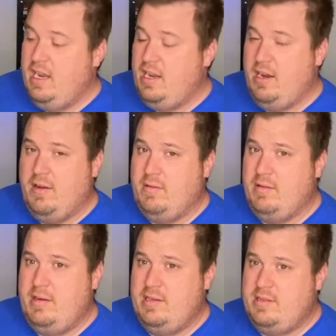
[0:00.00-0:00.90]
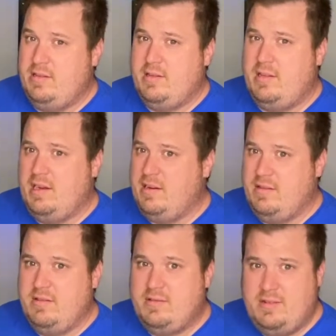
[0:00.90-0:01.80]
You know, you start to think,
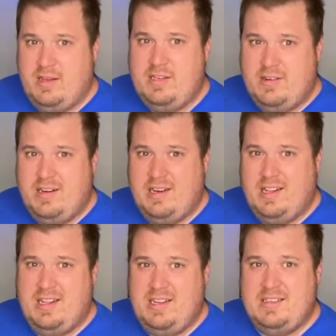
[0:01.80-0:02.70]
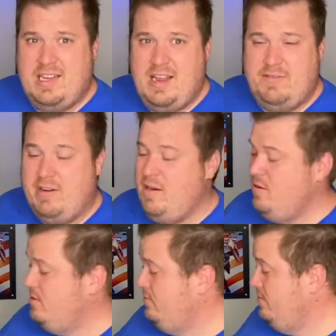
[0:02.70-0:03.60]
do they turn into this after
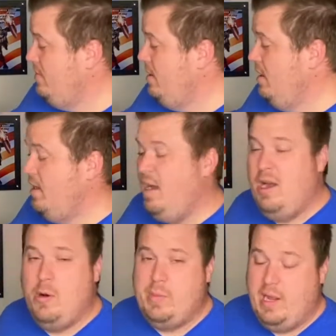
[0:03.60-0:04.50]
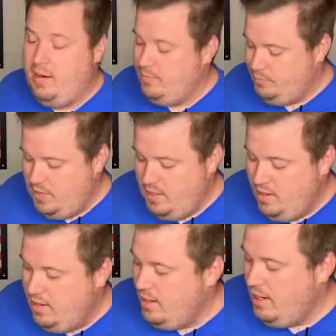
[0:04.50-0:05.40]
hours? I hope not.
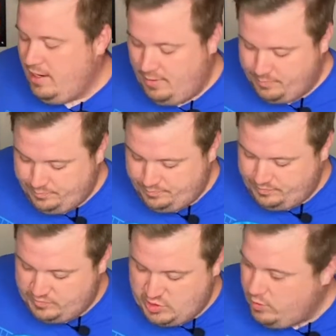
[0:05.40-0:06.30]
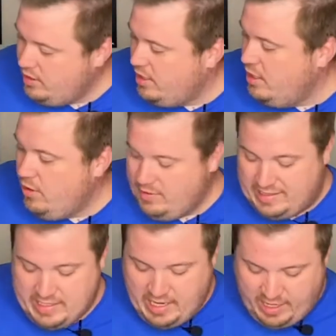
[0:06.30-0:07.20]
So we're going to go with the
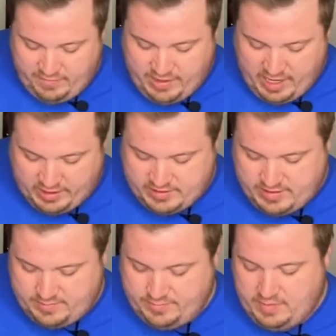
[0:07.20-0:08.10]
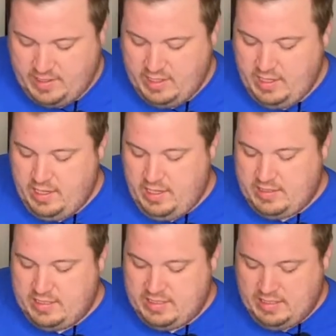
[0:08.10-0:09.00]
knife next. It
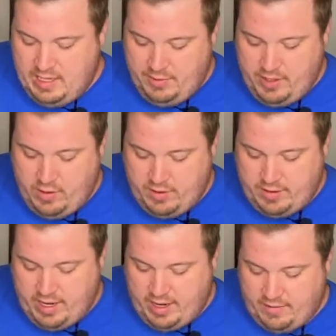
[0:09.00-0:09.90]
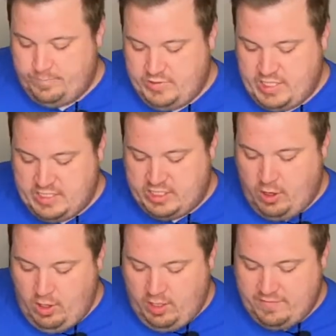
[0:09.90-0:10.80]
says, celebrity autograph. It says, a
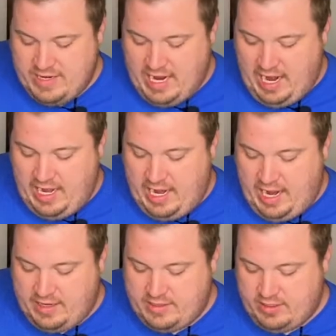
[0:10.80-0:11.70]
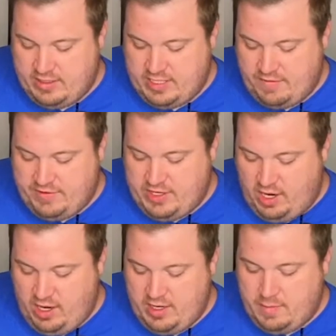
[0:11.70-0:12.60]
total of 9 actors have
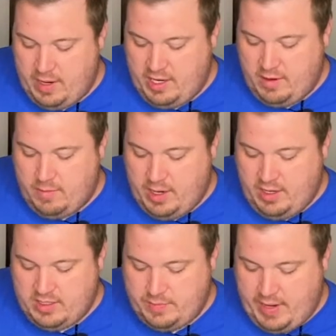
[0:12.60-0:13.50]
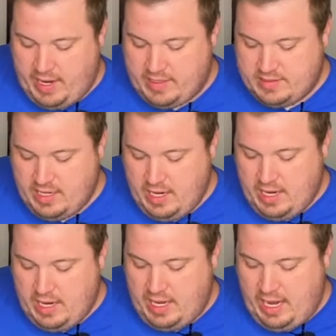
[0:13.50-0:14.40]
donned the Michael Myers mask,
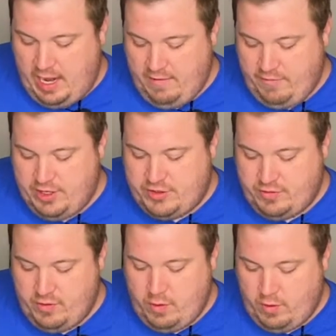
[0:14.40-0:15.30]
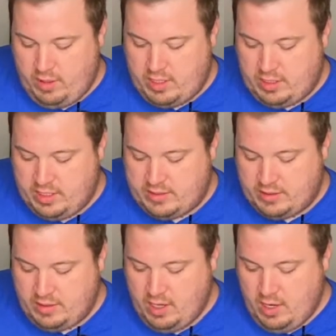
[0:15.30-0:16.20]
and every true horror
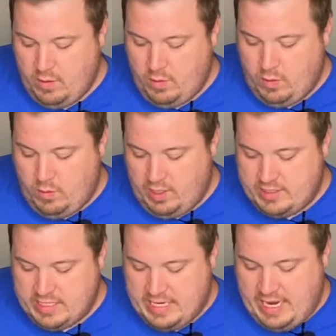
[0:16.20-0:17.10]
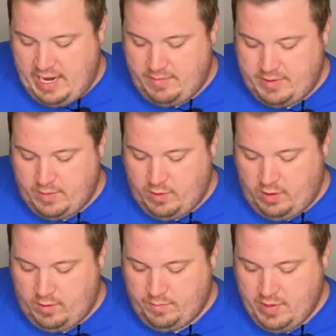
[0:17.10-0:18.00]
collector will want to nab them
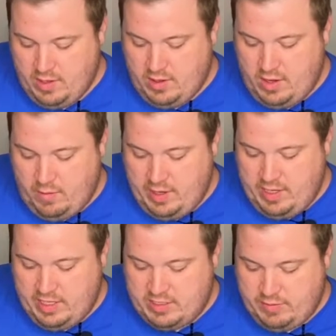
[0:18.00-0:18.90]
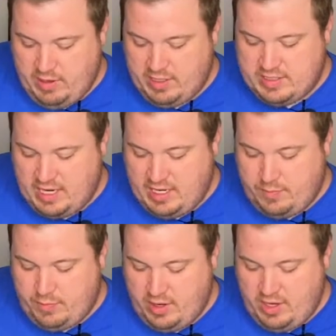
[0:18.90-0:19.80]
all. Knowing this, we're excited to
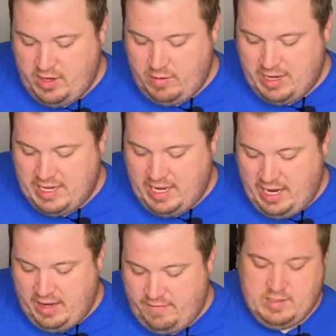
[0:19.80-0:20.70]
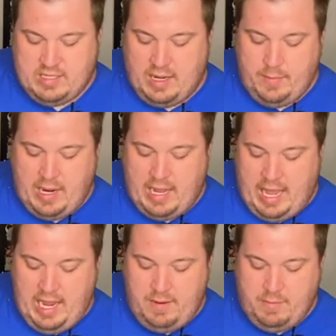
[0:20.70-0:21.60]
bring you a knife signed by
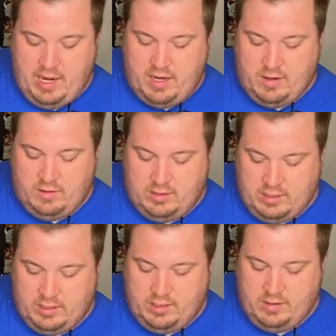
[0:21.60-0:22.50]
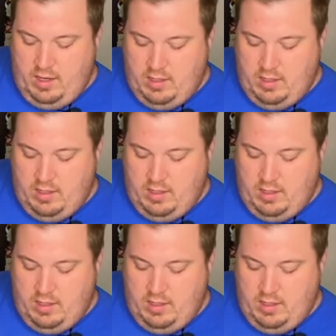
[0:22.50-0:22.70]
A. Michael Lerner.